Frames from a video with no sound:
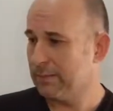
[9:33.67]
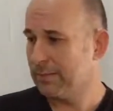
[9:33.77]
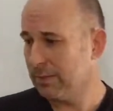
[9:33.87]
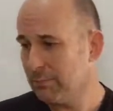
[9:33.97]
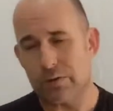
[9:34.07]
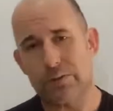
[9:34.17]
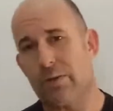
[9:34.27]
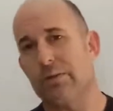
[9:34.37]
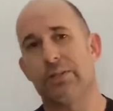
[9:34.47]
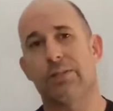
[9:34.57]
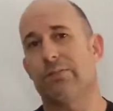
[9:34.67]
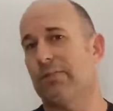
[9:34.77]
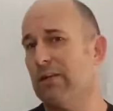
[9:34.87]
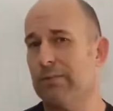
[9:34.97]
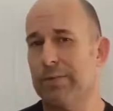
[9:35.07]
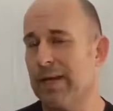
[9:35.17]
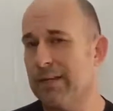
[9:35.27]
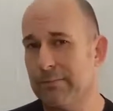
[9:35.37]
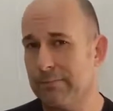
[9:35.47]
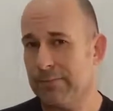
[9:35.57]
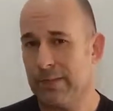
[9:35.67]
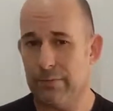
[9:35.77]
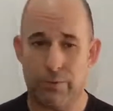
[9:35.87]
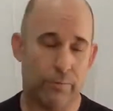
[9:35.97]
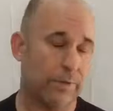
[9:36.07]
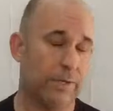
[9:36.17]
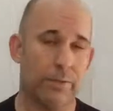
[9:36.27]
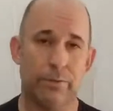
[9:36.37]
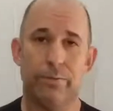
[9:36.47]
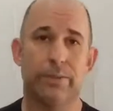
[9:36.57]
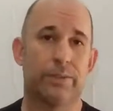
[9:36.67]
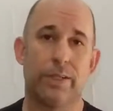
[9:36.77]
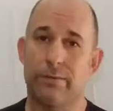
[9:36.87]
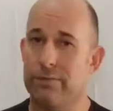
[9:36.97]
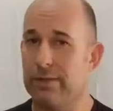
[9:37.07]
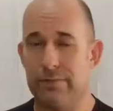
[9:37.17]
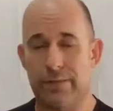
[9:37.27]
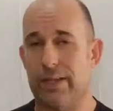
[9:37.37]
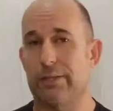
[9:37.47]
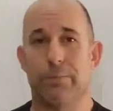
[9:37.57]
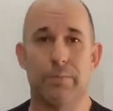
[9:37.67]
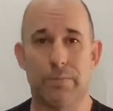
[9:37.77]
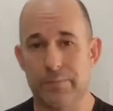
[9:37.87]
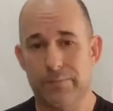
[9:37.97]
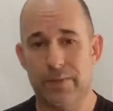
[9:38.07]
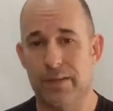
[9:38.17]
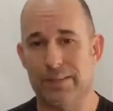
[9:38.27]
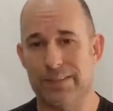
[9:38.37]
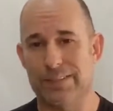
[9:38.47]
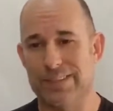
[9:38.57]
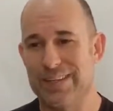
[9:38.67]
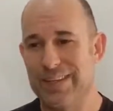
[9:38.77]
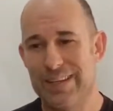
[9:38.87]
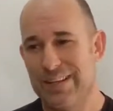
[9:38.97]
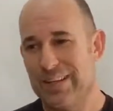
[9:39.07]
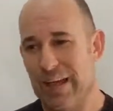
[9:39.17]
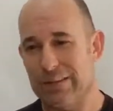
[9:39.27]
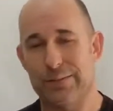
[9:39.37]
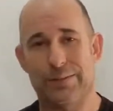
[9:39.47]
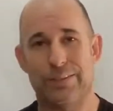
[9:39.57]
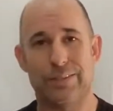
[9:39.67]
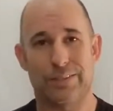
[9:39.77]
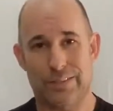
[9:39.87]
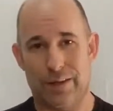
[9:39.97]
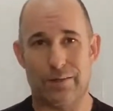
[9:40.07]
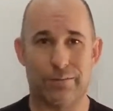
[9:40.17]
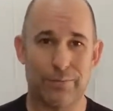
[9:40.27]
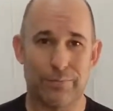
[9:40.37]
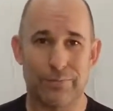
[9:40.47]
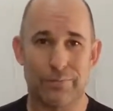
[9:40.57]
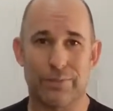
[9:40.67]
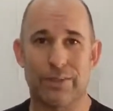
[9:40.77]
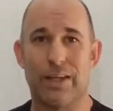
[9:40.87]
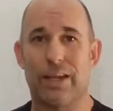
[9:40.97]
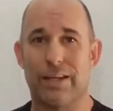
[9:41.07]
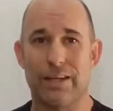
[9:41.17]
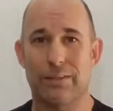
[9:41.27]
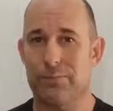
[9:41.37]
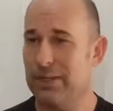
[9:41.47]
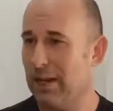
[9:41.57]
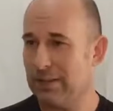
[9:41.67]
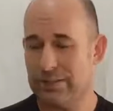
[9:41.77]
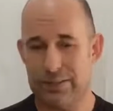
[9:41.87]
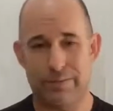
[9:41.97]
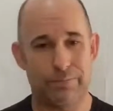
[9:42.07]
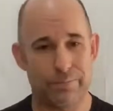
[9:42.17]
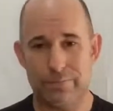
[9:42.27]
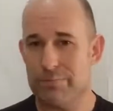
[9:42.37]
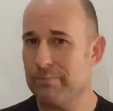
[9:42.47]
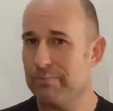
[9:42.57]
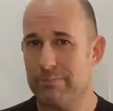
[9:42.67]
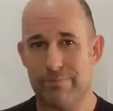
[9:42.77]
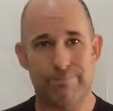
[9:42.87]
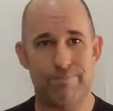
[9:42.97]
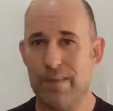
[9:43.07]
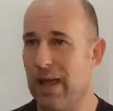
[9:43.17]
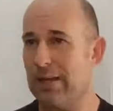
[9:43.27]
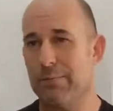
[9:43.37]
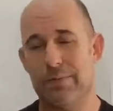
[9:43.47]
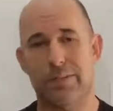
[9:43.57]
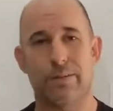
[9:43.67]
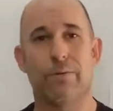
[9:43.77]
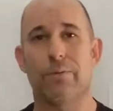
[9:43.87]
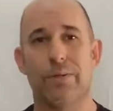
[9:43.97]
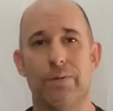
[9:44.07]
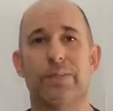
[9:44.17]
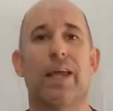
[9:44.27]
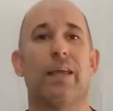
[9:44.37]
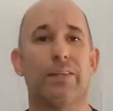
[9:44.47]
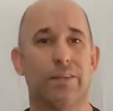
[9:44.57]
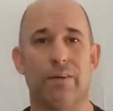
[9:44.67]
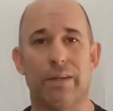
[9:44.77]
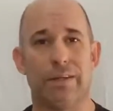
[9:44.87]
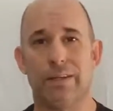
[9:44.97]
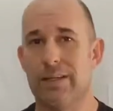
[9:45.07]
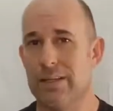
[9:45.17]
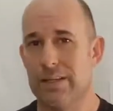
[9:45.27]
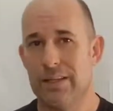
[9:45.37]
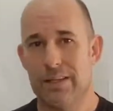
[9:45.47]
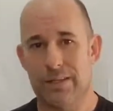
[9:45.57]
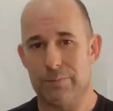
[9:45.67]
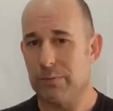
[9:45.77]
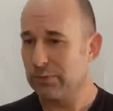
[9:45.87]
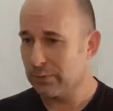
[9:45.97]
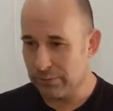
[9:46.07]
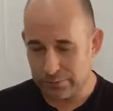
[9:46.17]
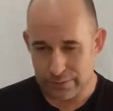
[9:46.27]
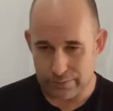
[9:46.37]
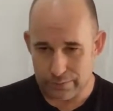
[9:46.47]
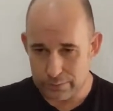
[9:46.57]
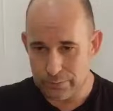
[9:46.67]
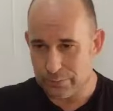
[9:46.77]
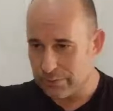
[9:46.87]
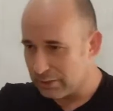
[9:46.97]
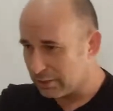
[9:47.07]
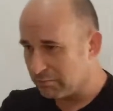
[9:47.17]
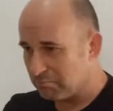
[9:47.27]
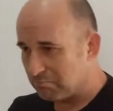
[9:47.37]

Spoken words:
Because martial arts isn't for everybody, and what we do is for even less people. Because as you saw from the techniques, we actually 90% of what we do is hands-on. Most schools, they'll do just